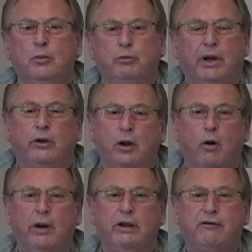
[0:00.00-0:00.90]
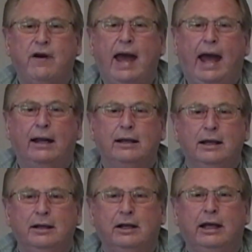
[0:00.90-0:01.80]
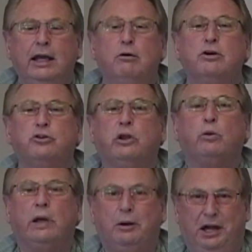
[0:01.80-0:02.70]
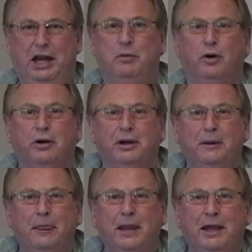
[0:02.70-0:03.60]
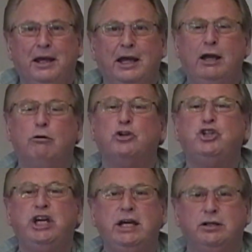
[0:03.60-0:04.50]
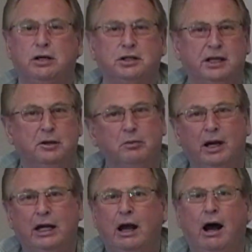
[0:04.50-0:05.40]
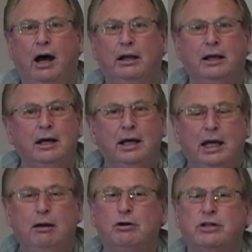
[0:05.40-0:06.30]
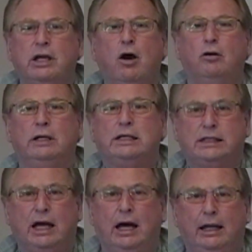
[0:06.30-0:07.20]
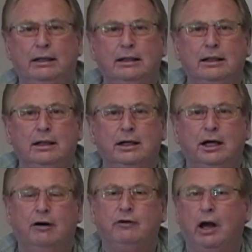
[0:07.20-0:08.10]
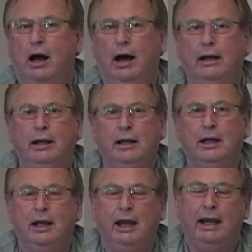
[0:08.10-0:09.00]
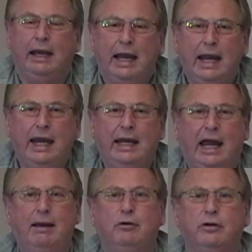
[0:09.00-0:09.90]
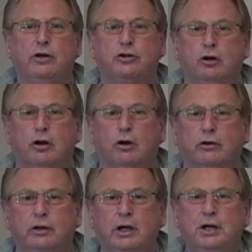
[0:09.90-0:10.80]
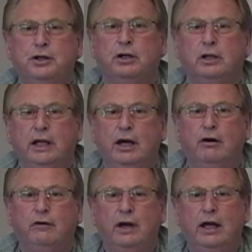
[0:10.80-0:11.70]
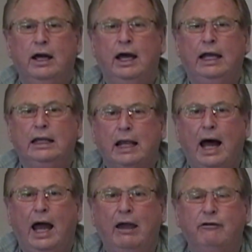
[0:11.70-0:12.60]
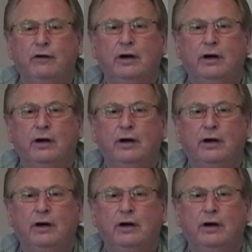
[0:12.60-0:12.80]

But knowing the fact that he was the Redeemer, he was Jesus sent by God, he was the only Son of God, and he came to this earth to live a life